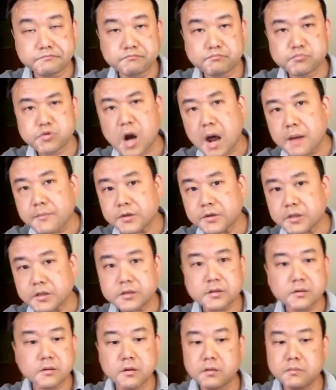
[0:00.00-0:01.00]

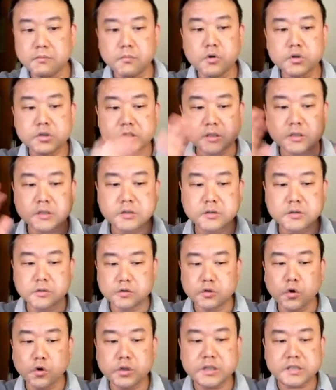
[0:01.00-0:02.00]
prominent, uh, most uh,
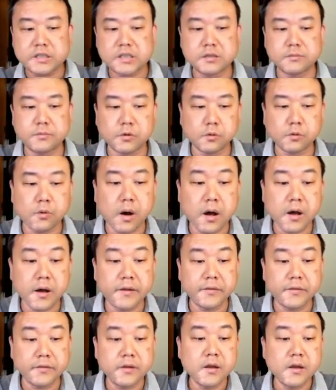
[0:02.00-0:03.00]
noticeable
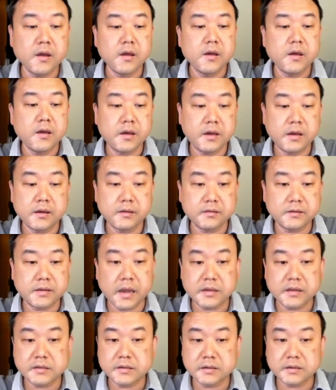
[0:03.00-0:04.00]
one. Uh,
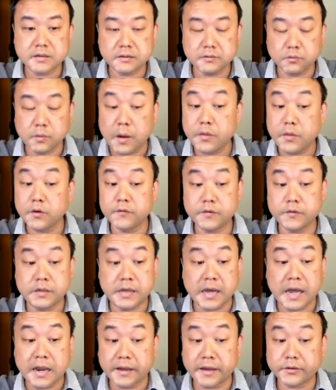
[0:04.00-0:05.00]
that's uh, one of
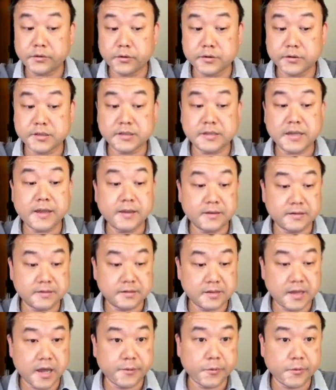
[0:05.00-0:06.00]
the
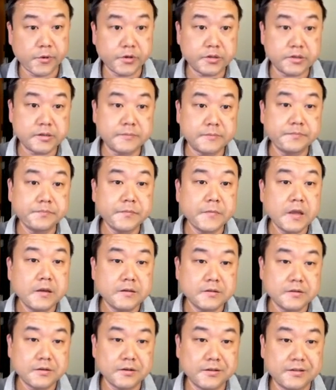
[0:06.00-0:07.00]
electrostatics demos.
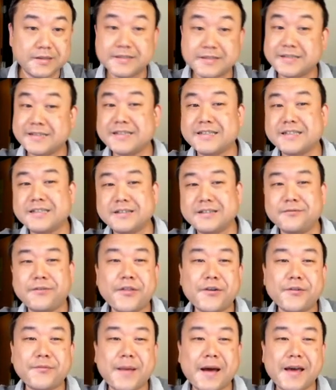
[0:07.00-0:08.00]
So this is
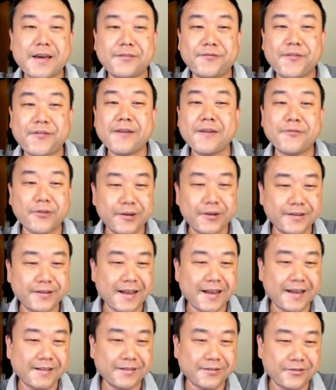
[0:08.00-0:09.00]
one of my favorite
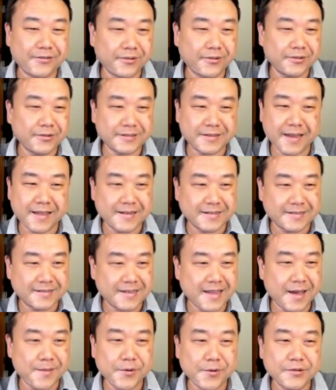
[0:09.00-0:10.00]
electrostatics
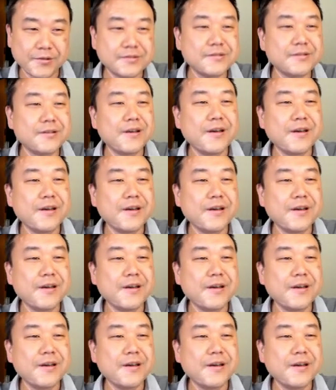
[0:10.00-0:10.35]
demos,